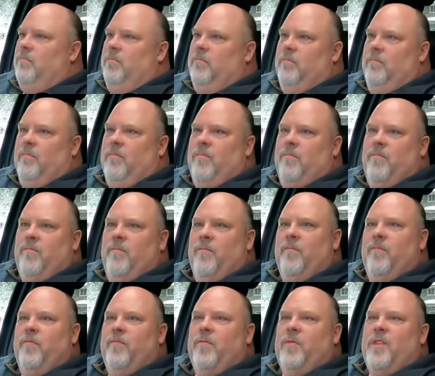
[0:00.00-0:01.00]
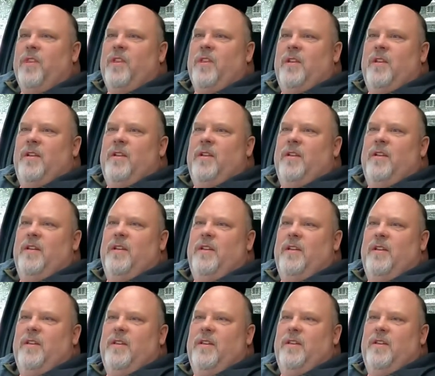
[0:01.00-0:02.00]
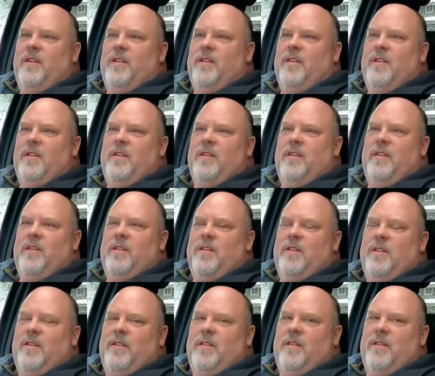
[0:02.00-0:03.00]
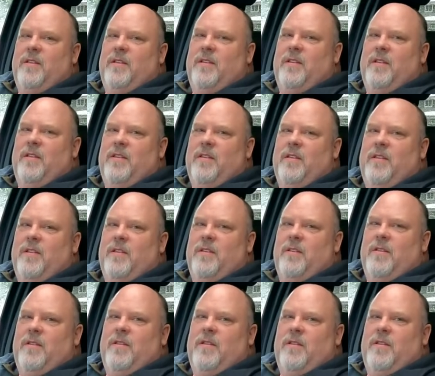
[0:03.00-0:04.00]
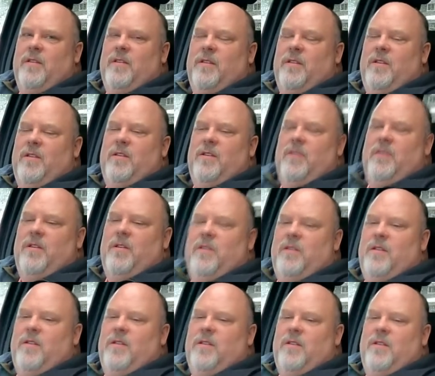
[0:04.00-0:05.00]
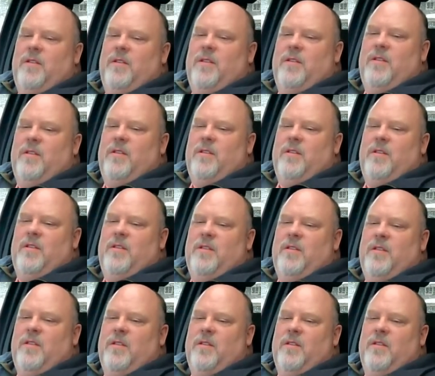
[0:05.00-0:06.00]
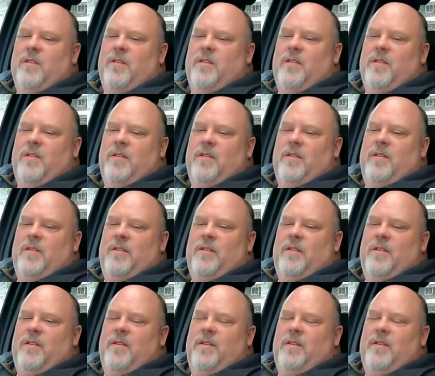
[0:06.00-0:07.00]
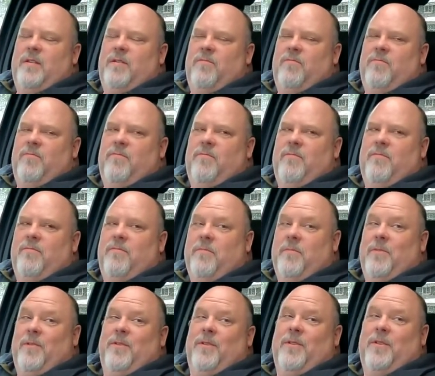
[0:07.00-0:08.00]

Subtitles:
[no speech]